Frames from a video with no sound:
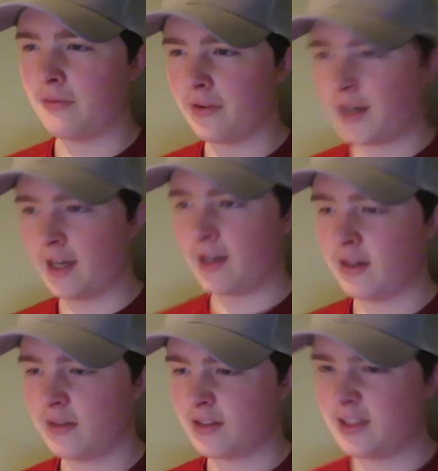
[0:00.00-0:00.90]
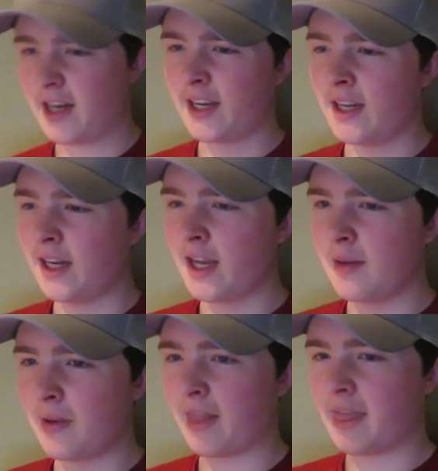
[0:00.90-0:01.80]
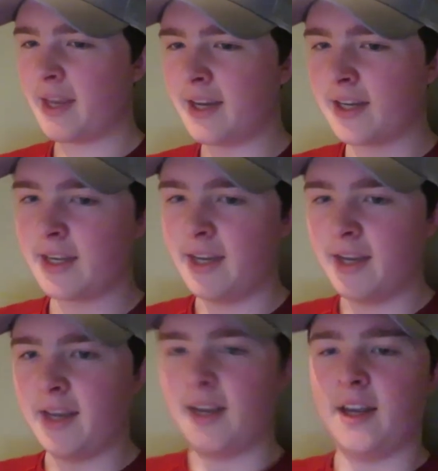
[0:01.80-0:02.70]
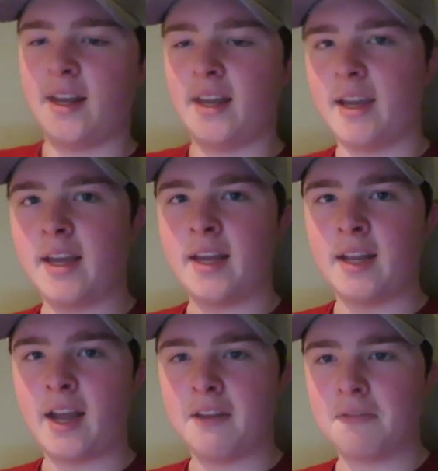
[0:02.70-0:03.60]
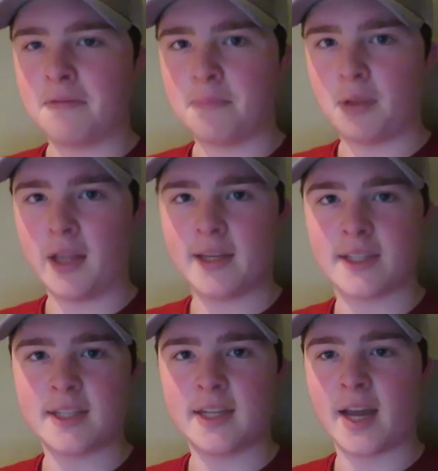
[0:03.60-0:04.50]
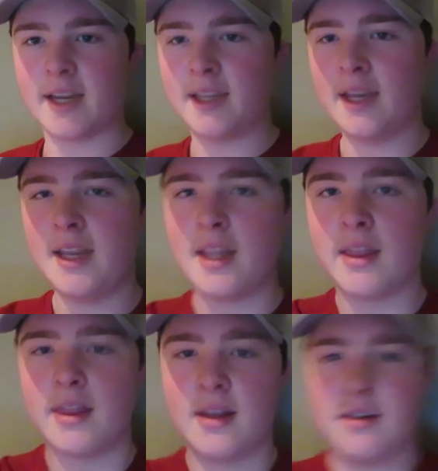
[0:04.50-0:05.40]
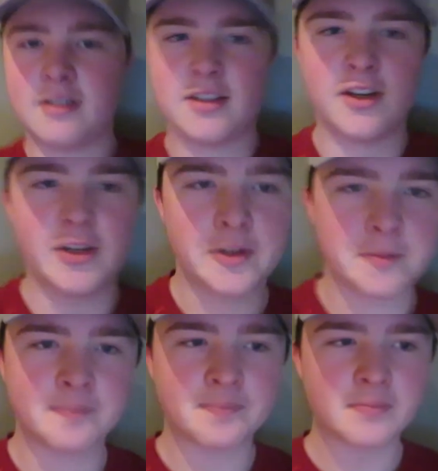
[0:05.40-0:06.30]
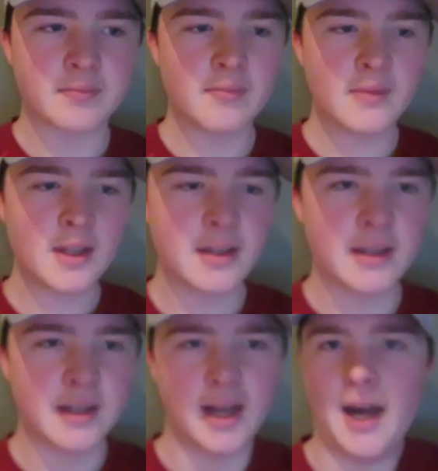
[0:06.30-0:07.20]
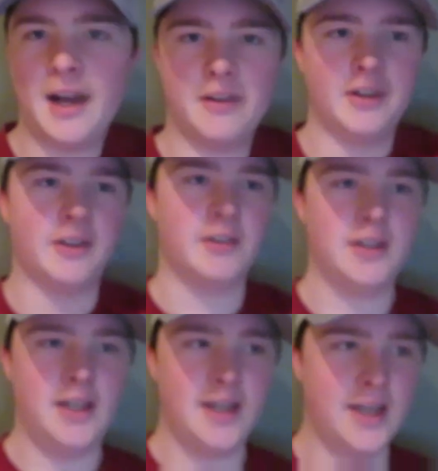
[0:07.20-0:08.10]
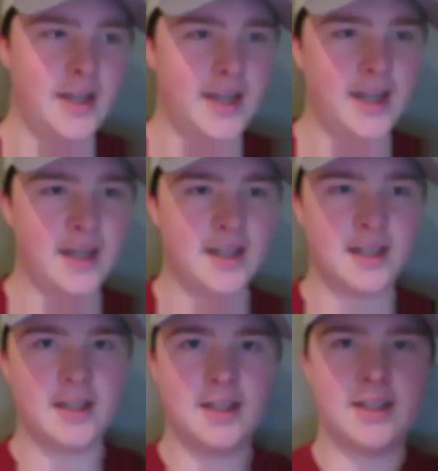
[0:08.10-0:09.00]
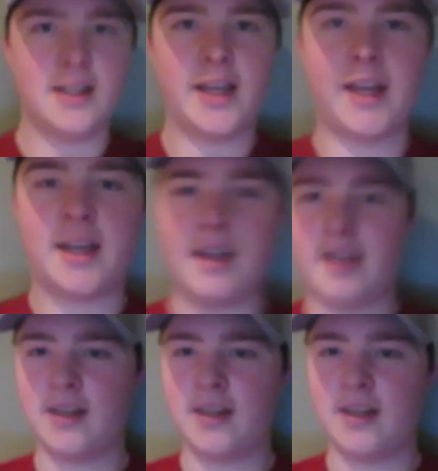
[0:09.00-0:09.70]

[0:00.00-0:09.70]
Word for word: I forget, second game, I think. And I placed 19th, so, I don't know. And, uh, like,